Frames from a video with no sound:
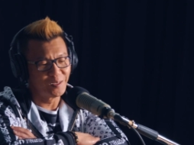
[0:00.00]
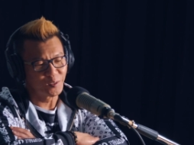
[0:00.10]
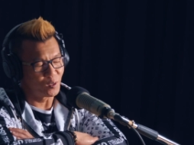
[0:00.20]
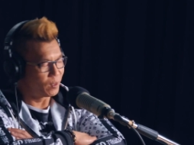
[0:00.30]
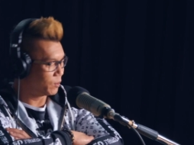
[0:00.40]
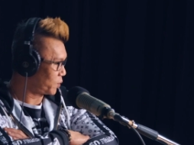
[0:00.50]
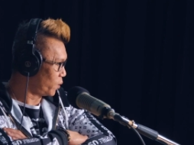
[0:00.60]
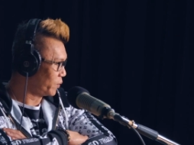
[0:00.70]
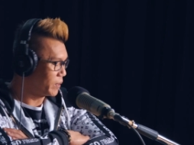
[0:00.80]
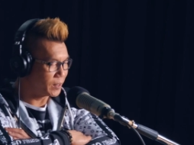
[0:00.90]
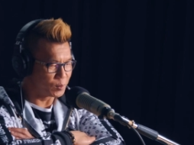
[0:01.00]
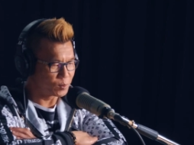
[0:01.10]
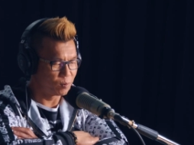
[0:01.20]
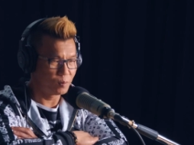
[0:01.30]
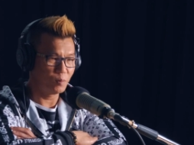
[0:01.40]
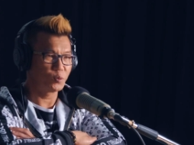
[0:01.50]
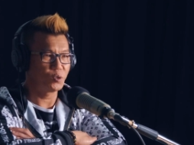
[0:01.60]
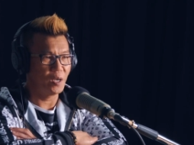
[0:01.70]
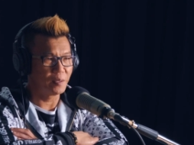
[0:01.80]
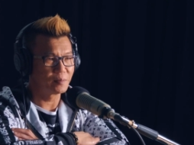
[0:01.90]
So I looked over and he goes, oh,
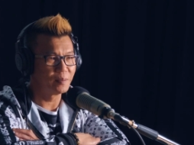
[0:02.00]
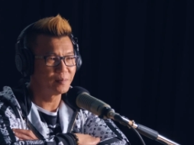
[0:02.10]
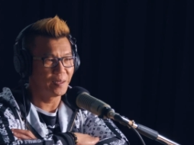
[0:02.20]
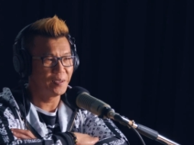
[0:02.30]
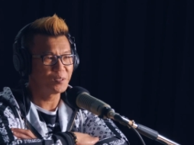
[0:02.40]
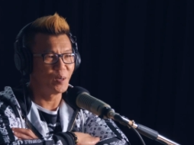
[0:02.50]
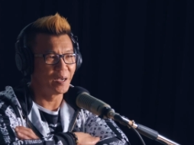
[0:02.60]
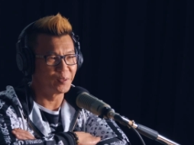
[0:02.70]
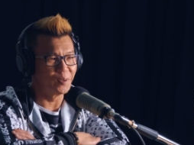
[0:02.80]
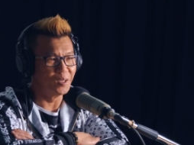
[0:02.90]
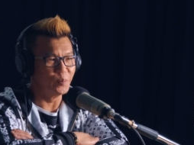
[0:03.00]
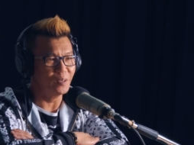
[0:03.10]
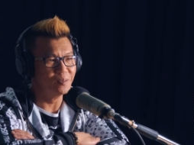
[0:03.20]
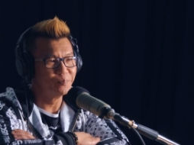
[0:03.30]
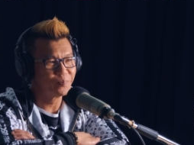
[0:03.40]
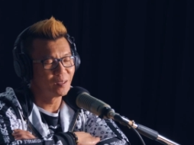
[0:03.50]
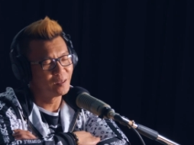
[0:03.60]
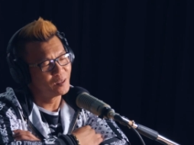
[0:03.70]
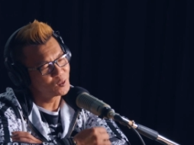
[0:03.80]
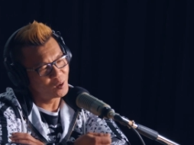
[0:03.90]
"Shit, that is my $100 bill."
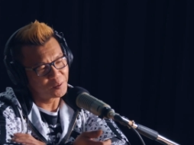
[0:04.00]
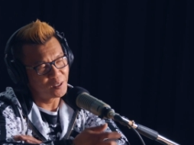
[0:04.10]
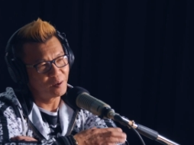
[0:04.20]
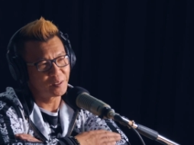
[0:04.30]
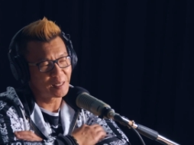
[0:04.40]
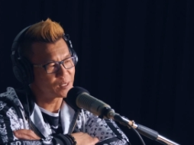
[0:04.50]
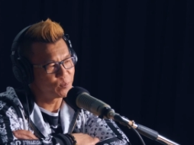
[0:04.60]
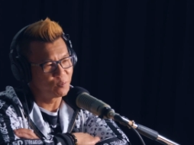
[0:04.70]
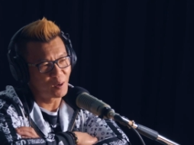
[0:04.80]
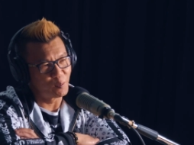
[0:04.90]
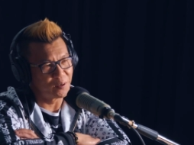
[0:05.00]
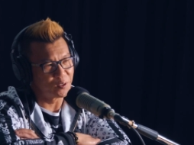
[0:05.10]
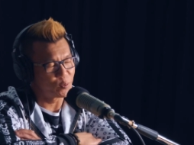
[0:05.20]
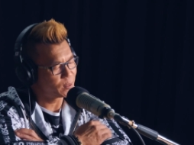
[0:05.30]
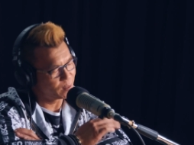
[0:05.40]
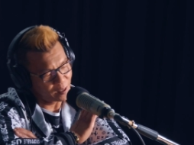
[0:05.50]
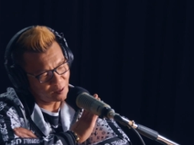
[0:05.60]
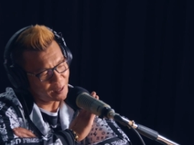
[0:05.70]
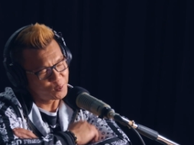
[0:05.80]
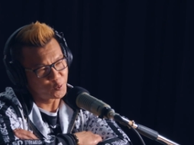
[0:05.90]
So you know, he asked me if I wanted to drink. So no,
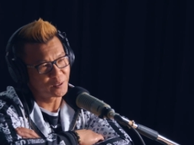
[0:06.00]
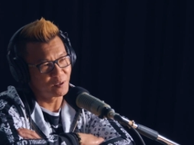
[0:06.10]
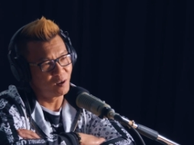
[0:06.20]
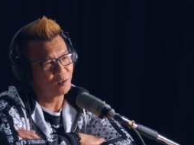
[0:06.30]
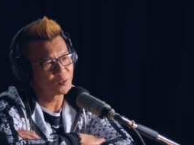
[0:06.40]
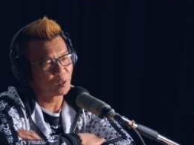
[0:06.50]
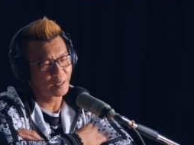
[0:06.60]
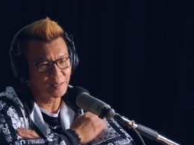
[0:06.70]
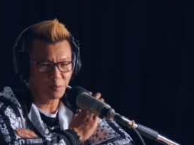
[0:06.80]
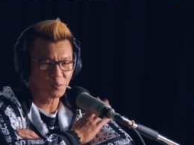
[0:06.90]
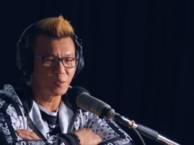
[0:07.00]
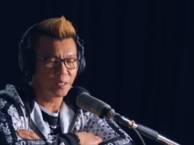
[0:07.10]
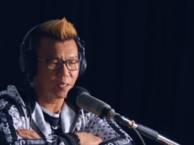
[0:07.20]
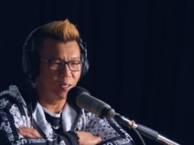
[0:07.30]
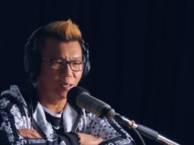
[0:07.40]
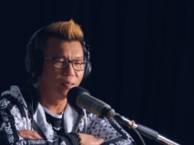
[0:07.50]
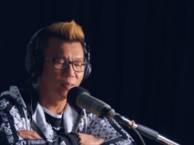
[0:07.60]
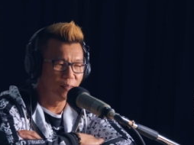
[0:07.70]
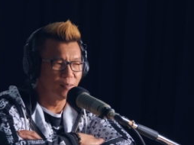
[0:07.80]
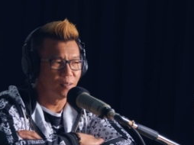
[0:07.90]
I don't drink at all. So I guess he was really, you
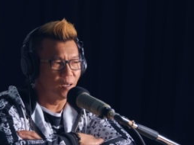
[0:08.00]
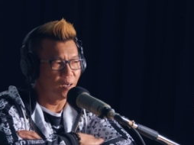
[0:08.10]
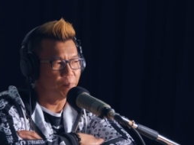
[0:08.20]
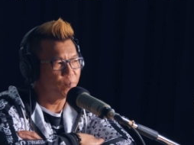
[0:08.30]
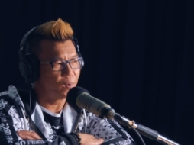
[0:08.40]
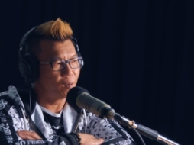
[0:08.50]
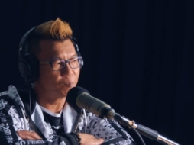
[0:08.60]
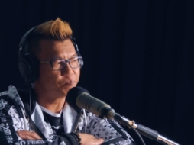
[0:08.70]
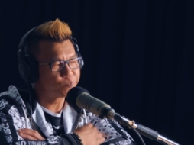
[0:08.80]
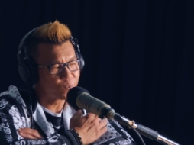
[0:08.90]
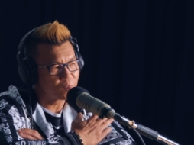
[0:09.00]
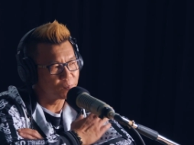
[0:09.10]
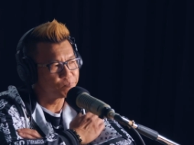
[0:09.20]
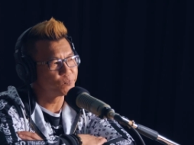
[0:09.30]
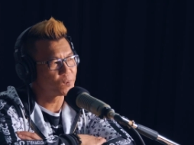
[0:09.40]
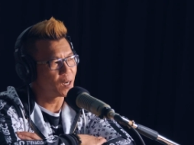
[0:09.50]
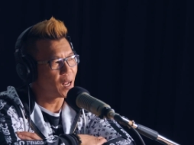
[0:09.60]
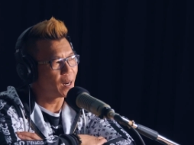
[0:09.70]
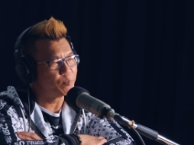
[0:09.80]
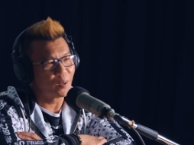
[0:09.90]
know,
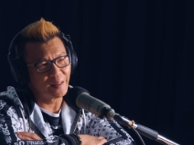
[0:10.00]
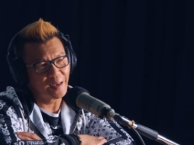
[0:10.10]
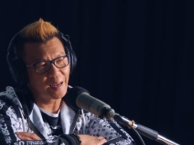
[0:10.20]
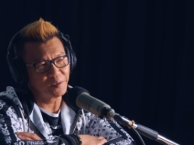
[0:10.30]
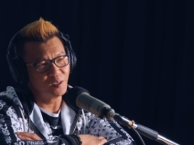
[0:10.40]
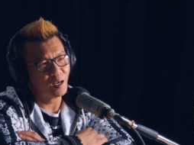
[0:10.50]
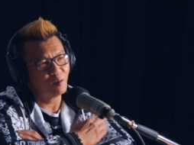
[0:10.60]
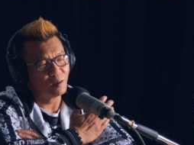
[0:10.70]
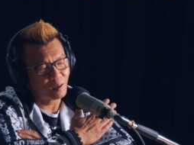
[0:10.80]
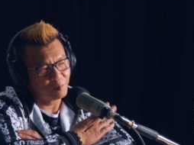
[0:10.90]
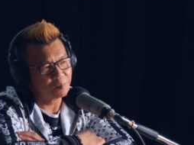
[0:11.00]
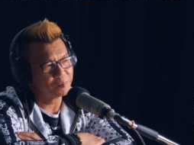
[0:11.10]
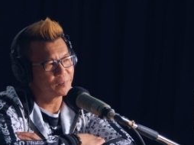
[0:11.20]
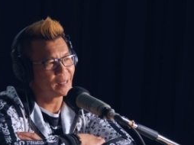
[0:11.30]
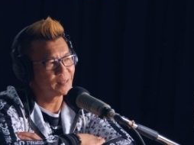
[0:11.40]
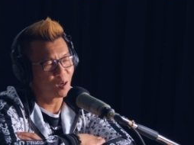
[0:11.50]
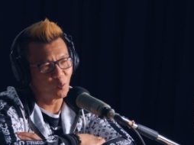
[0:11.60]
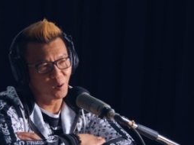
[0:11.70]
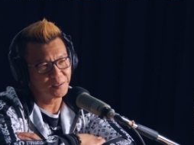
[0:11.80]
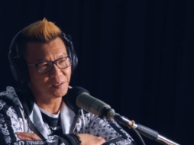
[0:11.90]
caught up by that. You know how nice I
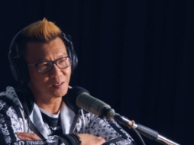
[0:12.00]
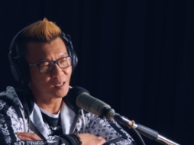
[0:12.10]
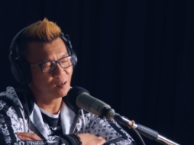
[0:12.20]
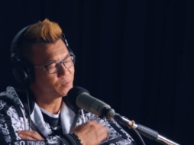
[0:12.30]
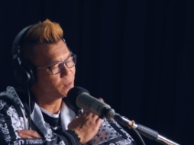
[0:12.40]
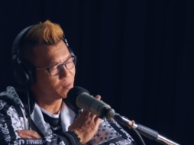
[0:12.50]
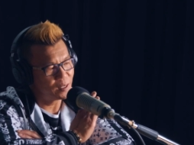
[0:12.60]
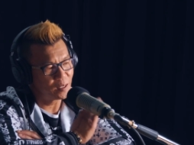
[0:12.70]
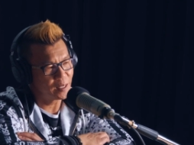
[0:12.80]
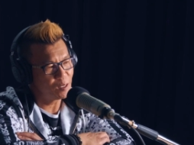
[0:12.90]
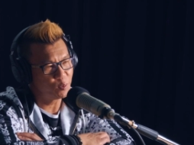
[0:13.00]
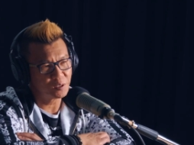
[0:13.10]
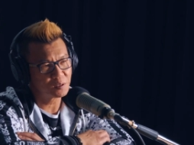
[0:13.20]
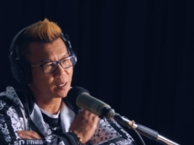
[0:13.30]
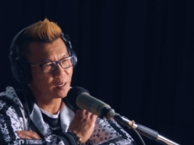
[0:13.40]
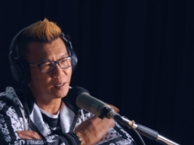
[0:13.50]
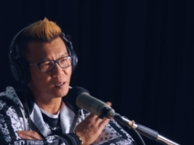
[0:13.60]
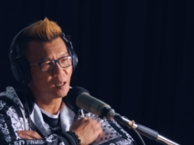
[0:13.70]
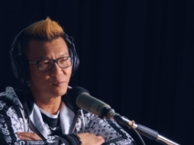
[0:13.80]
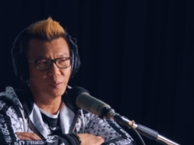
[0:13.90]
was and stuff. And we just kind of hit
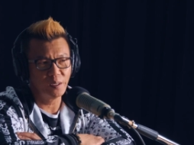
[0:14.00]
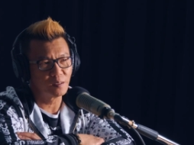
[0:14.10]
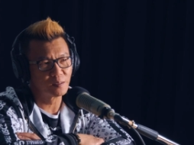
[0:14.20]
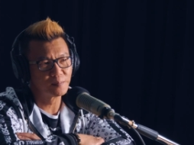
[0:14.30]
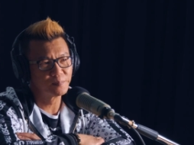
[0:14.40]
it off from there.